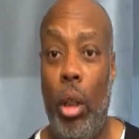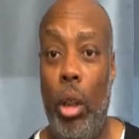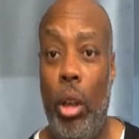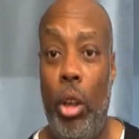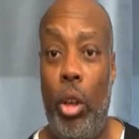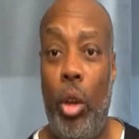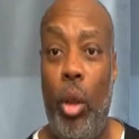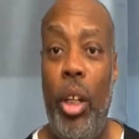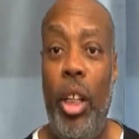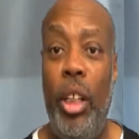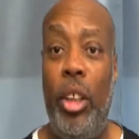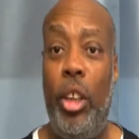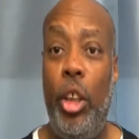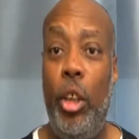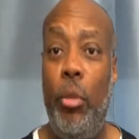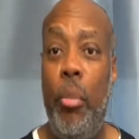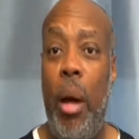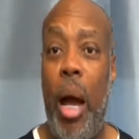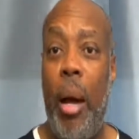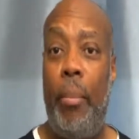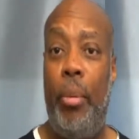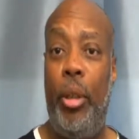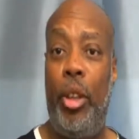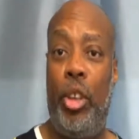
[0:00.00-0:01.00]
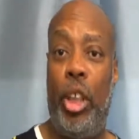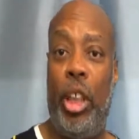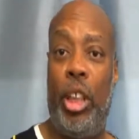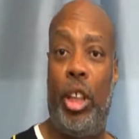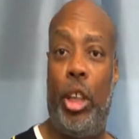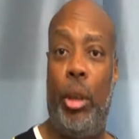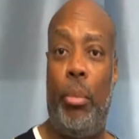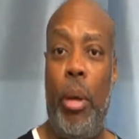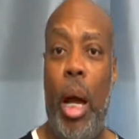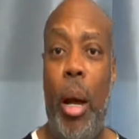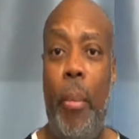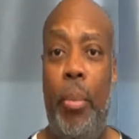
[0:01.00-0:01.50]
So this is my
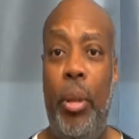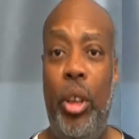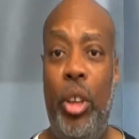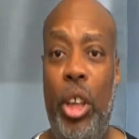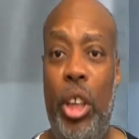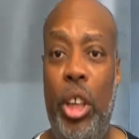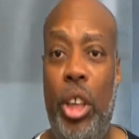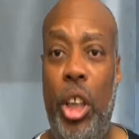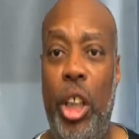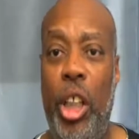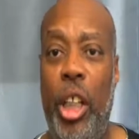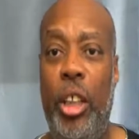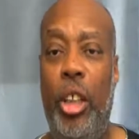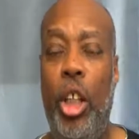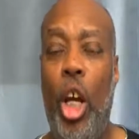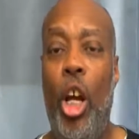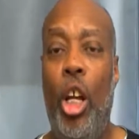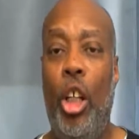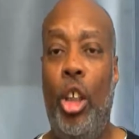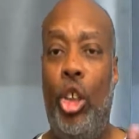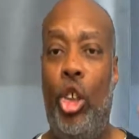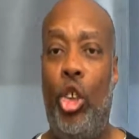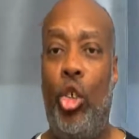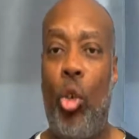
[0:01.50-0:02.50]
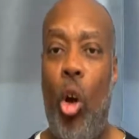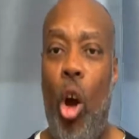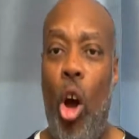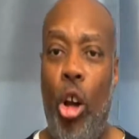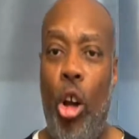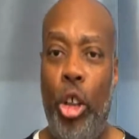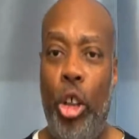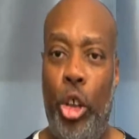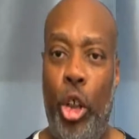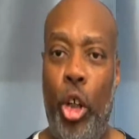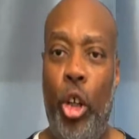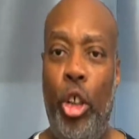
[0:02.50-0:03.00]
position. My position is
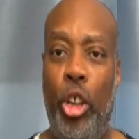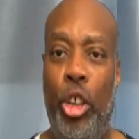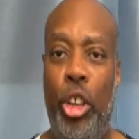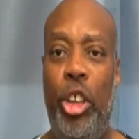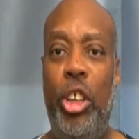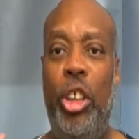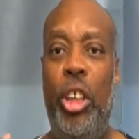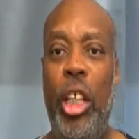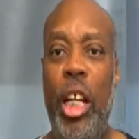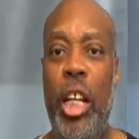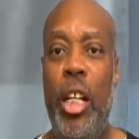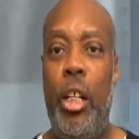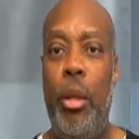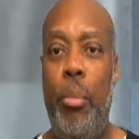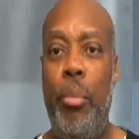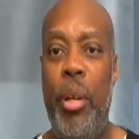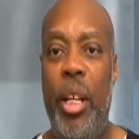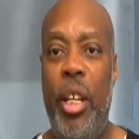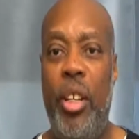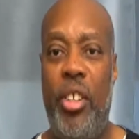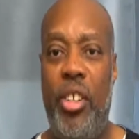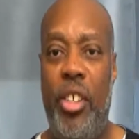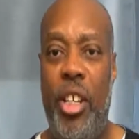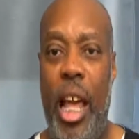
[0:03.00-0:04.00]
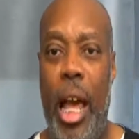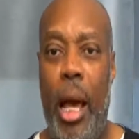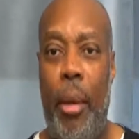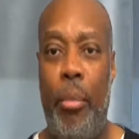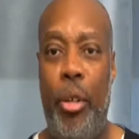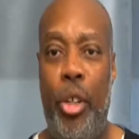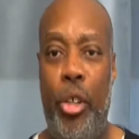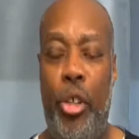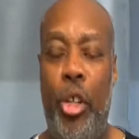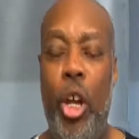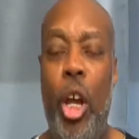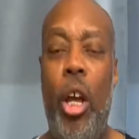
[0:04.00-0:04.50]
strong churches need to be
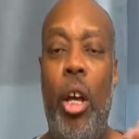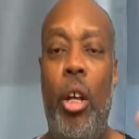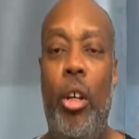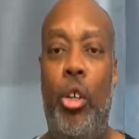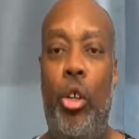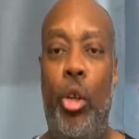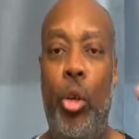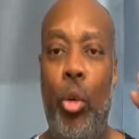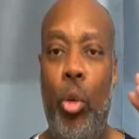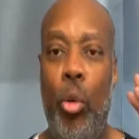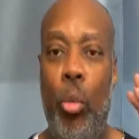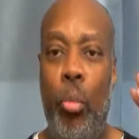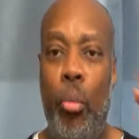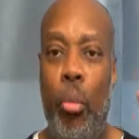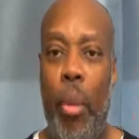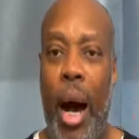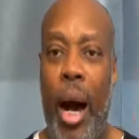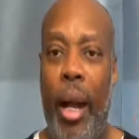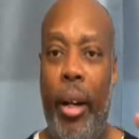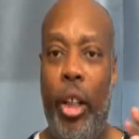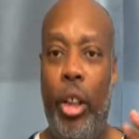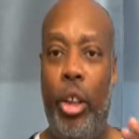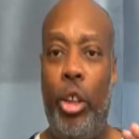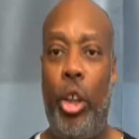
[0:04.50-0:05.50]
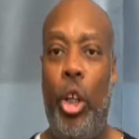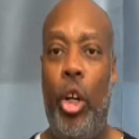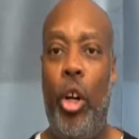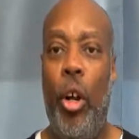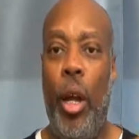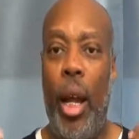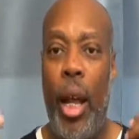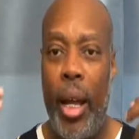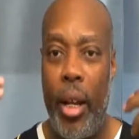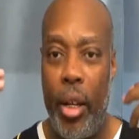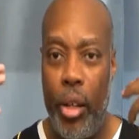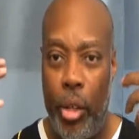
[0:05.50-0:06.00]
established to
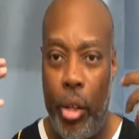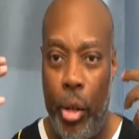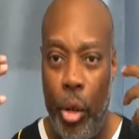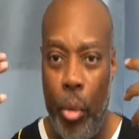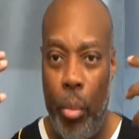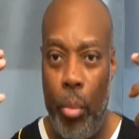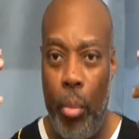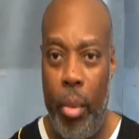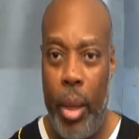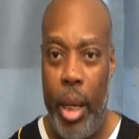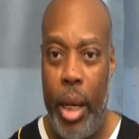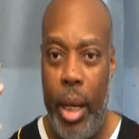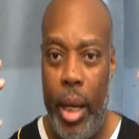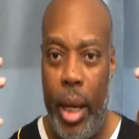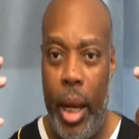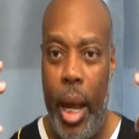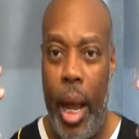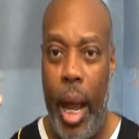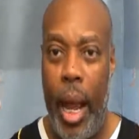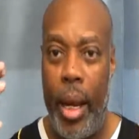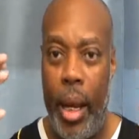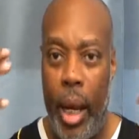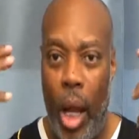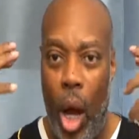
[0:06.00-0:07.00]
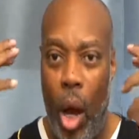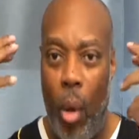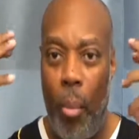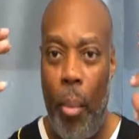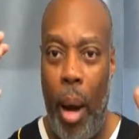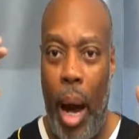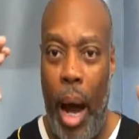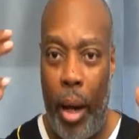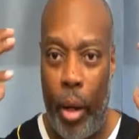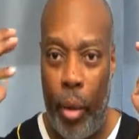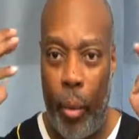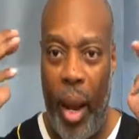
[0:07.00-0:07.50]
monitor and to
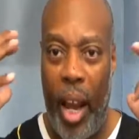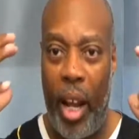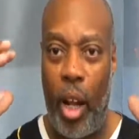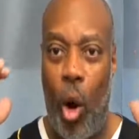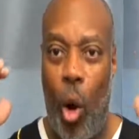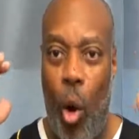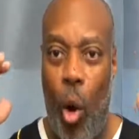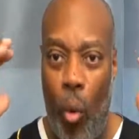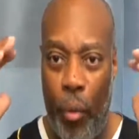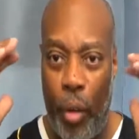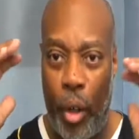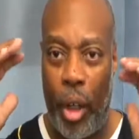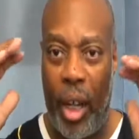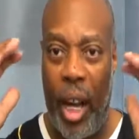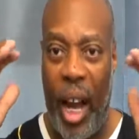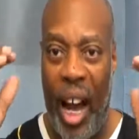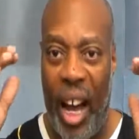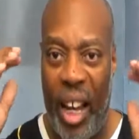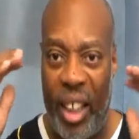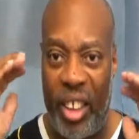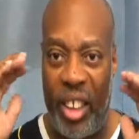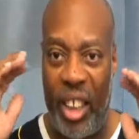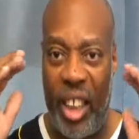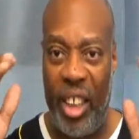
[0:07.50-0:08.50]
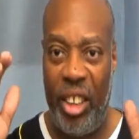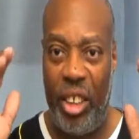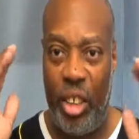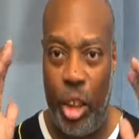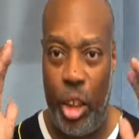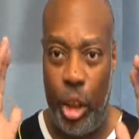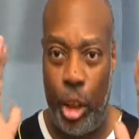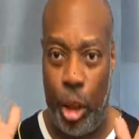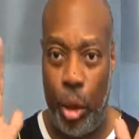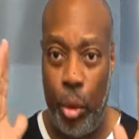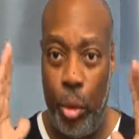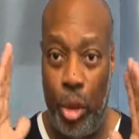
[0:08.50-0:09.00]
moderate over God's
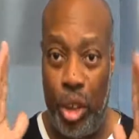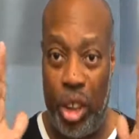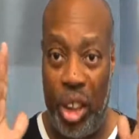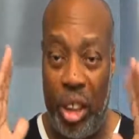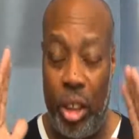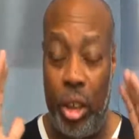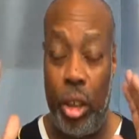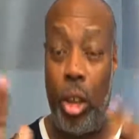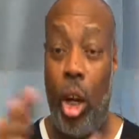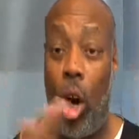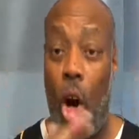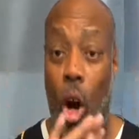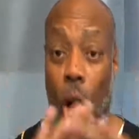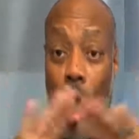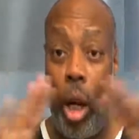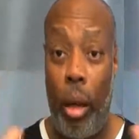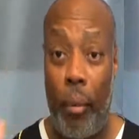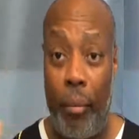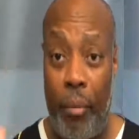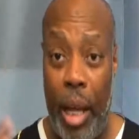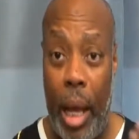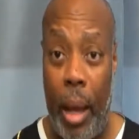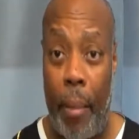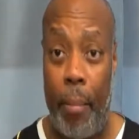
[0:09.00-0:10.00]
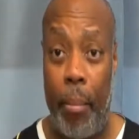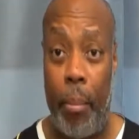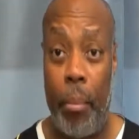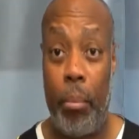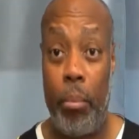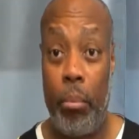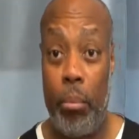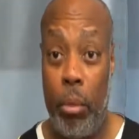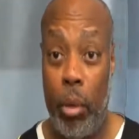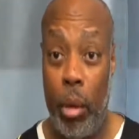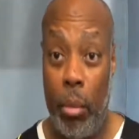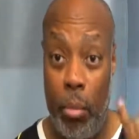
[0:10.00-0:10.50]
institutions, all of them,
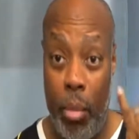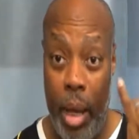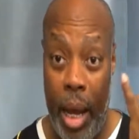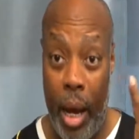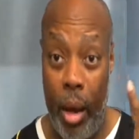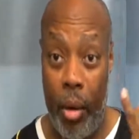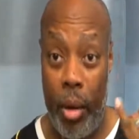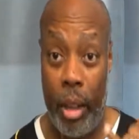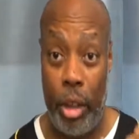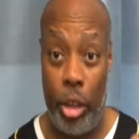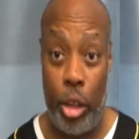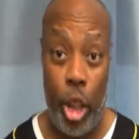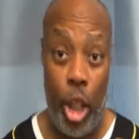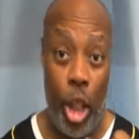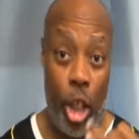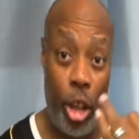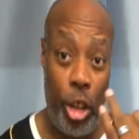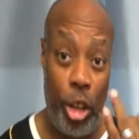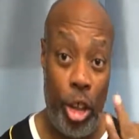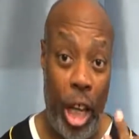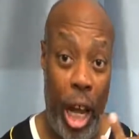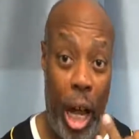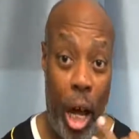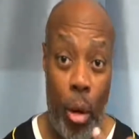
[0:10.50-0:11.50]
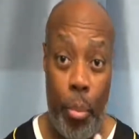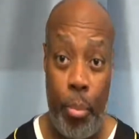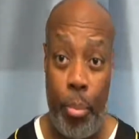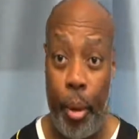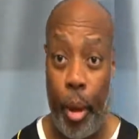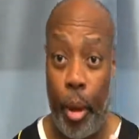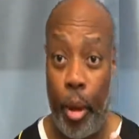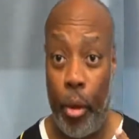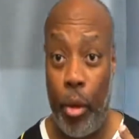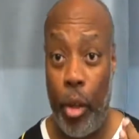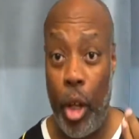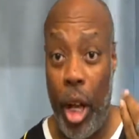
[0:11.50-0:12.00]
marriage,
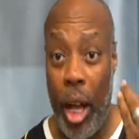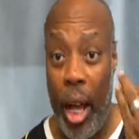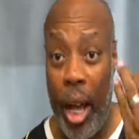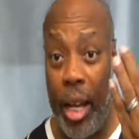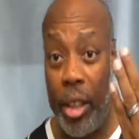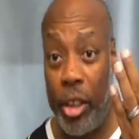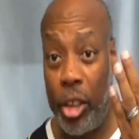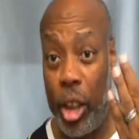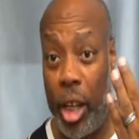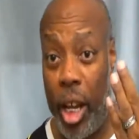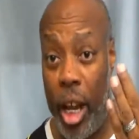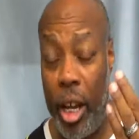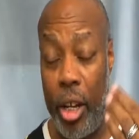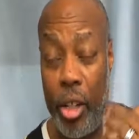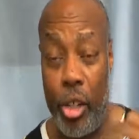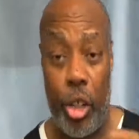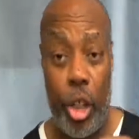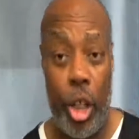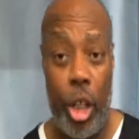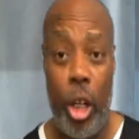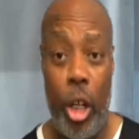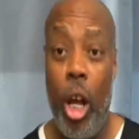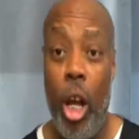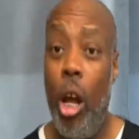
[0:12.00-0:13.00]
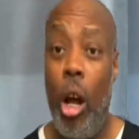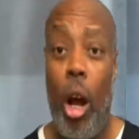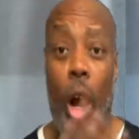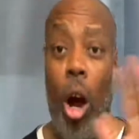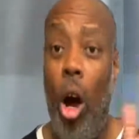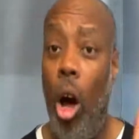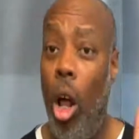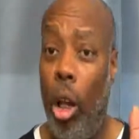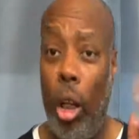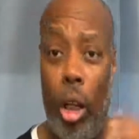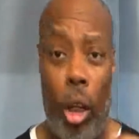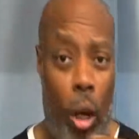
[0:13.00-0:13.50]
childbirth, education,
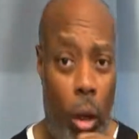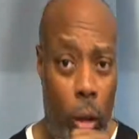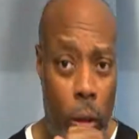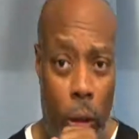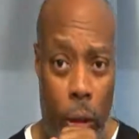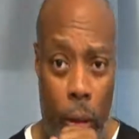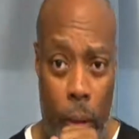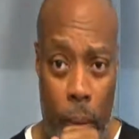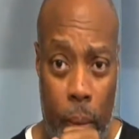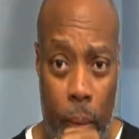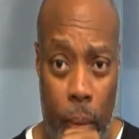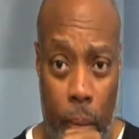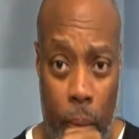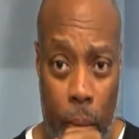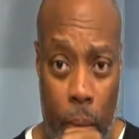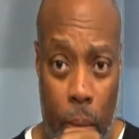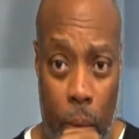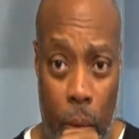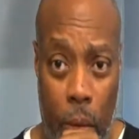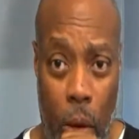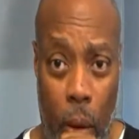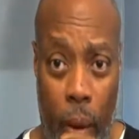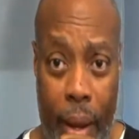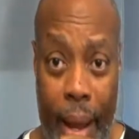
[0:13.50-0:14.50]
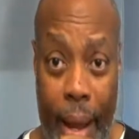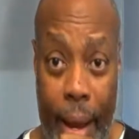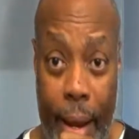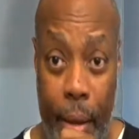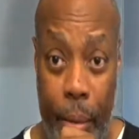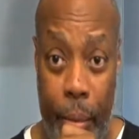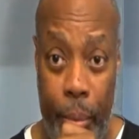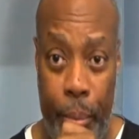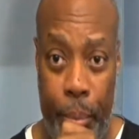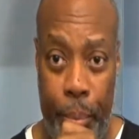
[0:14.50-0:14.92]
all of those, okay?